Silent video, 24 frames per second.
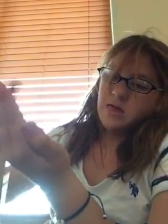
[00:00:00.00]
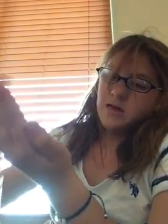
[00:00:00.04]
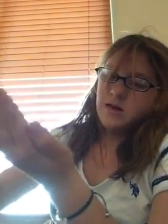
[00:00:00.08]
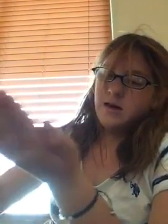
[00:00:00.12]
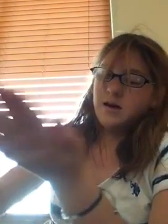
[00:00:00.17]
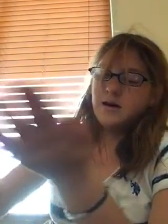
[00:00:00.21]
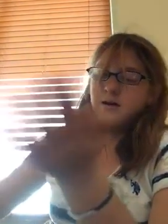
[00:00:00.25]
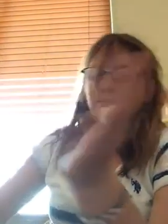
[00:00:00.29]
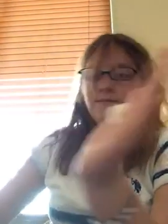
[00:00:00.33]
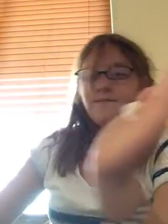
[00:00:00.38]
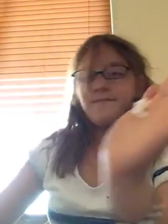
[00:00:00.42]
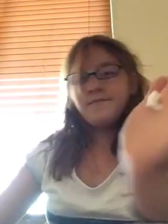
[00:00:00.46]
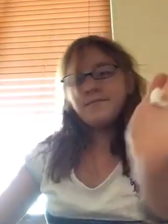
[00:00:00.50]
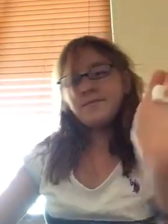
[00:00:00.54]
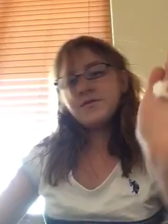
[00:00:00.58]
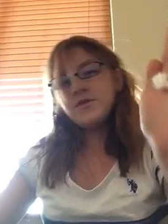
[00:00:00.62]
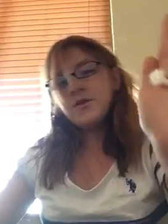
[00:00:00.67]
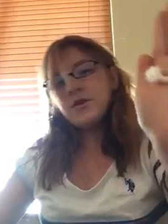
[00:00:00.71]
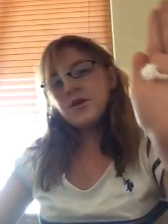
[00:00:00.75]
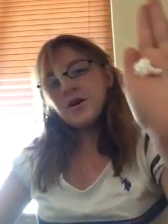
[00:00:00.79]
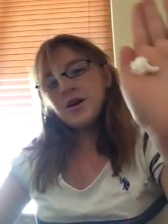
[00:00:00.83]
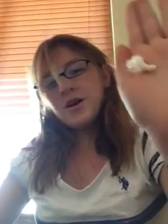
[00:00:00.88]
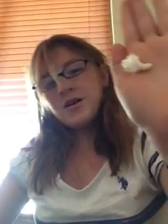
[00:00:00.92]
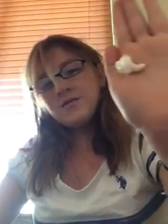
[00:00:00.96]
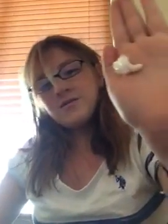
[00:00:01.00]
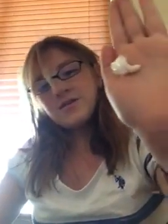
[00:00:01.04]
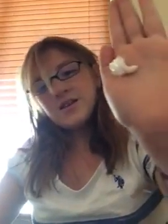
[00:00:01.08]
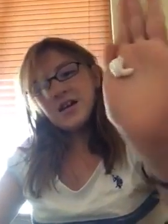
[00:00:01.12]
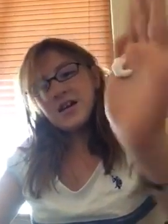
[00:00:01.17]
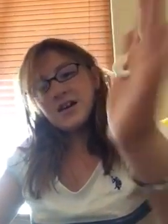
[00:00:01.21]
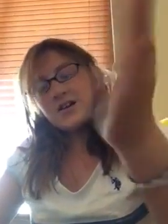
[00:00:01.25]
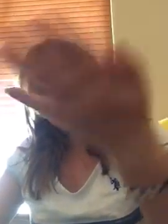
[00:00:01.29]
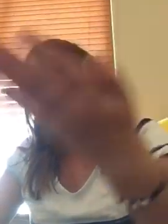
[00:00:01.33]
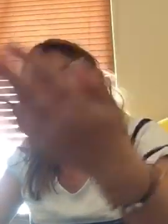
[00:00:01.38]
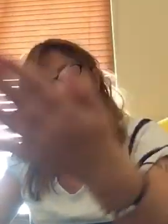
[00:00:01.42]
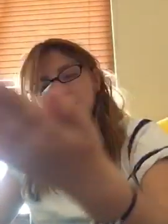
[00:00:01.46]
yeah, so it comes
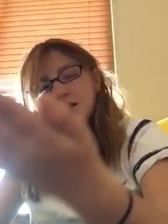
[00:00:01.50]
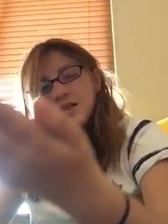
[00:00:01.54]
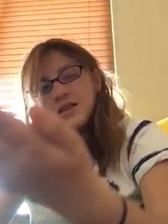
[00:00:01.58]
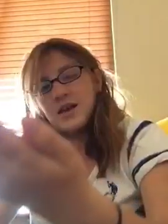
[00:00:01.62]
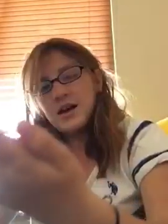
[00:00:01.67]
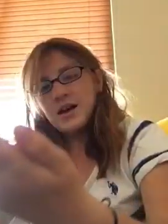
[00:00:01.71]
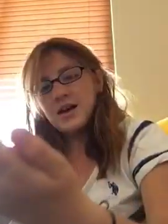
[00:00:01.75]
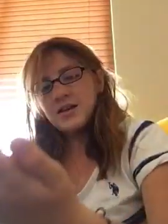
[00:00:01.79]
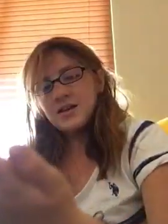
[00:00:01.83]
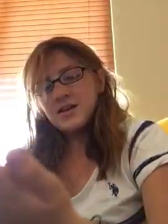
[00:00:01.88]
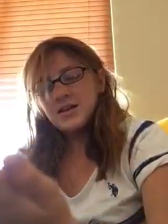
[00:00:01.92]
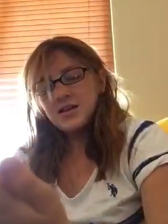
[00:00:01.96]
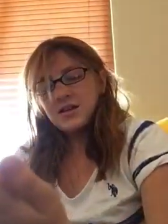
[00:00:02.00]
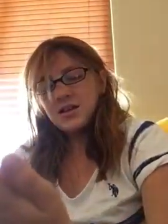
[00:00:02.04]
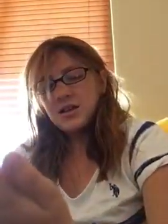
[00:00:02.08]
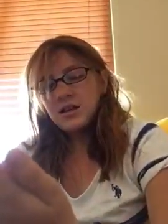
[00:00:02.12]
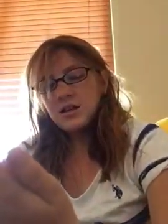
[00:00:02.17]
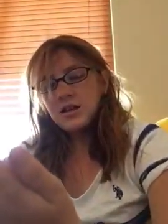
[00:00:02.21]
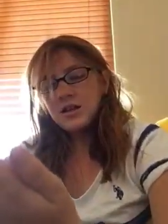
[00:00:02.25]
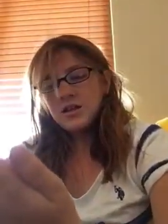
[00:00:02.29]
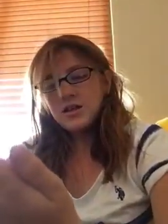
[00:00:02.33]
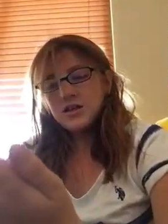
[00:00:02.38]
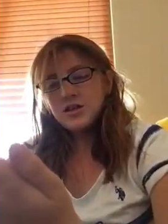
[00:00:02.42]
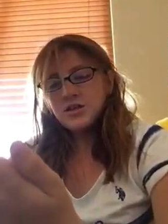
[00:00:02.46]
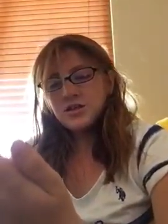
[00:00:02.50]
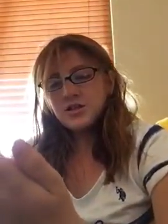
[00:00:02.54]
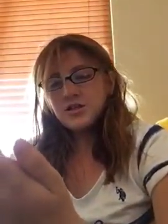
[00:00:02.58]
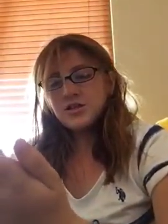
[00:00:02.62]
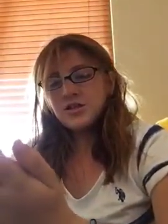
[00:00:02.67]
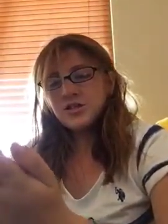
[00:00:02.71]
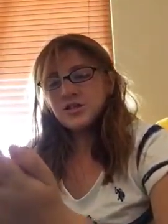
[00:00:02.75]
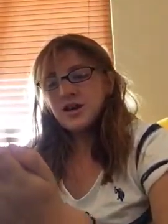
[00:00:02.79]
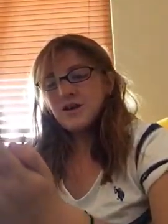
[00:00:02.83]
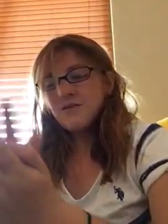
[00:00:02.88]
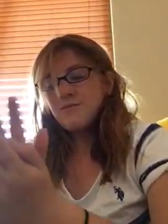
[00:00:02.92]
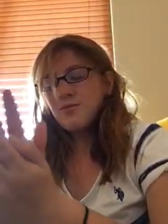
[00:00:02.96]
out like that. It's just
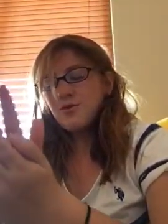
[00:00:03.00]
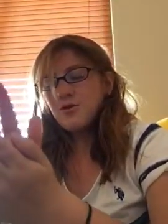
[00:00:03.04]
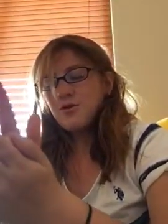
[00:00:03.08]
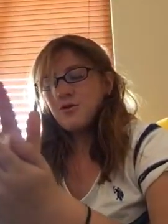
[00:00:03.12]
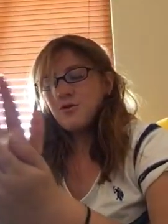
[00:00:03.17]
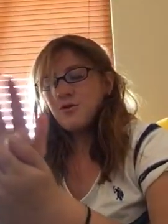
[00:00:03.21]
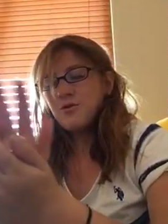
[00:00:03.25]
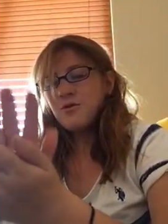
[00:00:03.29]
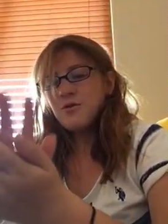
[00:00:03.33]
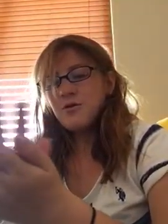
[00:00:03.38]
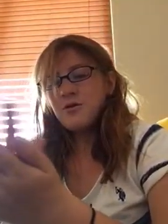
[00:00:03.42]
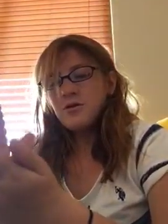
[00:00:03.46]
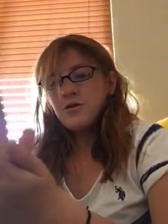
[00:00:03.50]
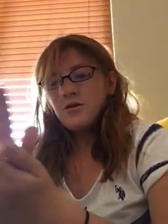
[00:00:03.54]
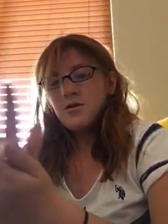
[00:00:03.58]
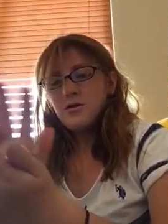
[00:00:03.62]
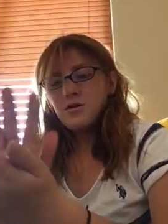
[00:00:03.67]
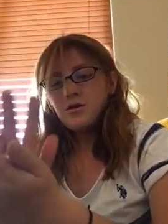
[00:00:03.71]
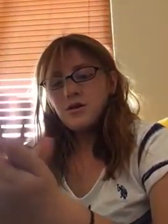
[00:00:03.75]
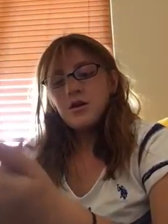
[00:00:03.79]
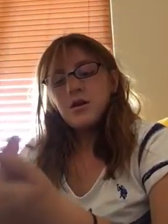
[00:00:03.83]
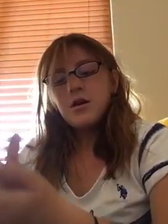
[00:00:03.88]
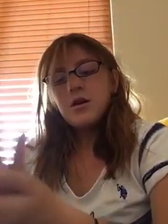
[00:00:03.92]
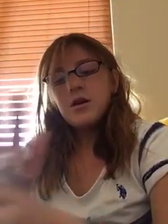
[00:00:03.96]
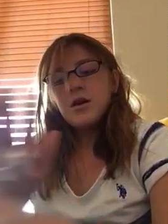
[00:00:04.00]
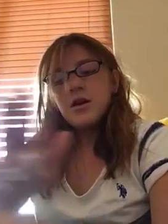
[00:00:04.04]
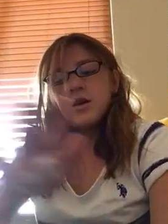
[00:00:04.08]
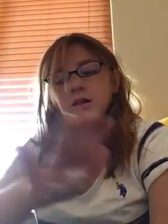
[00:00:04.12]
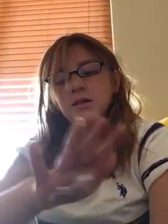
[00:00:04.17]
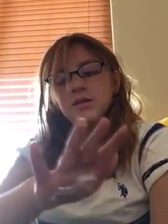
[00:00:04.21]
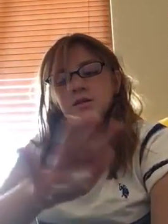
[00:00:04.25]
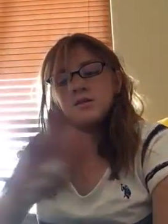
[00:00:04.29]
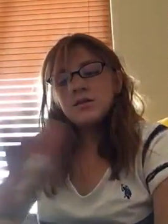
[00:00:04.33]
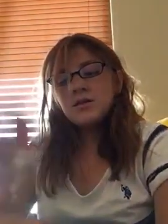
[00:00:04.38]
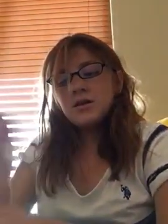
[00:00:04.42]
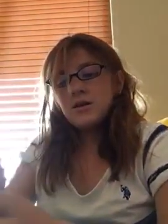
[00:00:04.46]
shampoo.
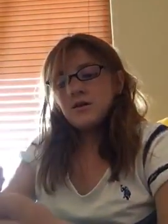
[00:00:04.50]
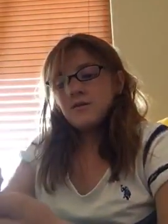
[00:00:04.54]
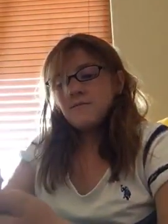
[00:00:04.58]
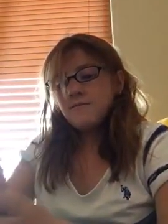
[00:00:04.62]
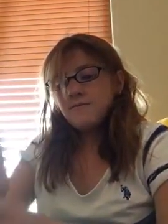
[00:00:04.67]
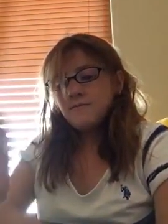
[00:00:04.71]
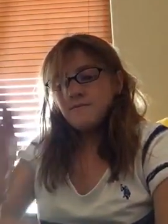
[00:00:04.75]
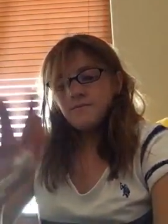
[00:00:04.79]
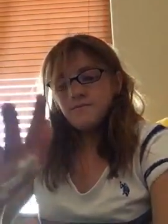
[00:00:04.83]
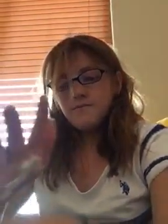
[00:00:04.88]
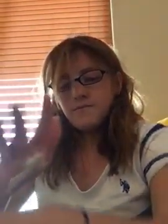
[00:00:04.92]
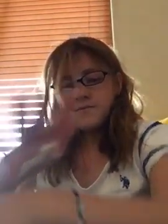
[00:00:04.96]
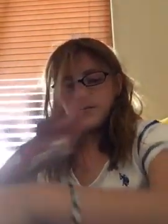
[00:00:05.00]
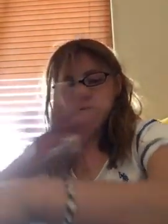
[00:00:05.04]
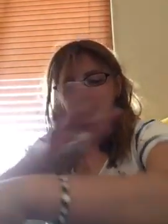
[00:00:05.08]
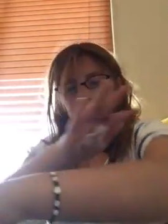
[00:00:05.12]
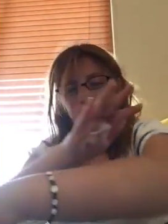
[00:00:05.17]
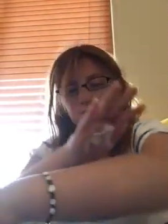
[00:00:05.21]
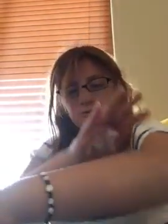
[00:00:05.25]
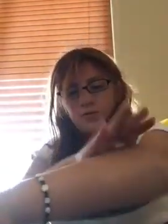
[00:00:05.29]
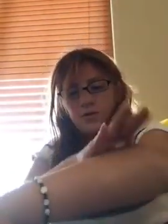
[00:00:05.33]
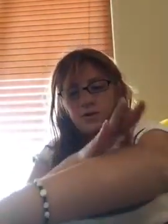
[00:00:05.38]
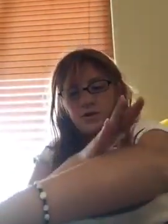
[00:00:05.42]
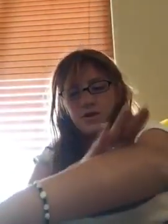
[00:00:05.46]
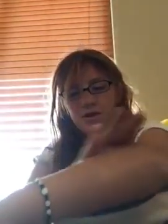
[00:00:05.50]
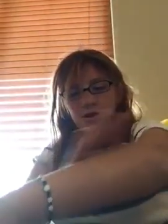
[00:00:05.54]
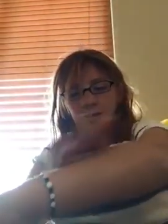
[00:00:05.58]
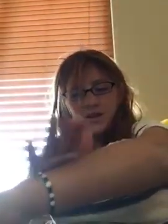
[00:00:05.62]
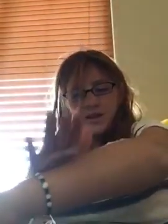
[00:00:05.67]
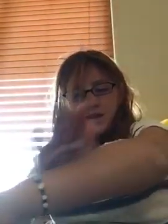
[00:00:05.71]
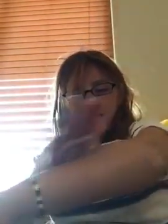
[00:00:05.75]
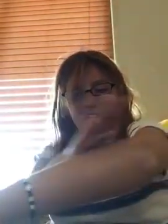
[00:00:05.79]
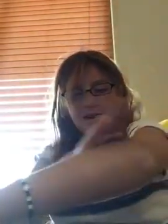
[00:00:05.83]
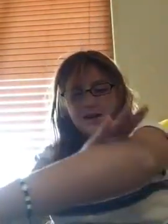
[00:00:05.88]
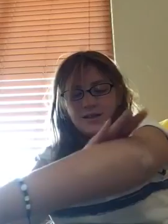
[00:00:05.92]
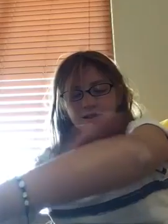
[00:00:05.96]
It's really
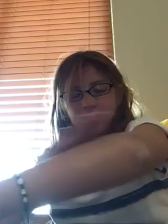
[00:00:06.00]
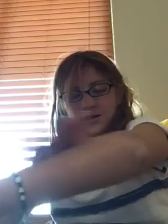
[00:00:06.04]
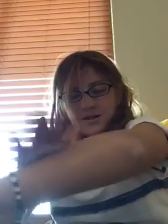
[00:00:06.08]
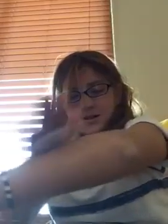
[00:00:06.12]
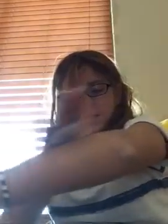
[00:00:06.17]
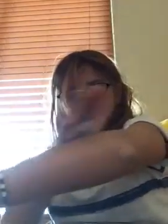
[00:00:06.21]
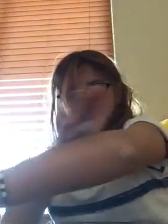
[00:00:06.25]
nice.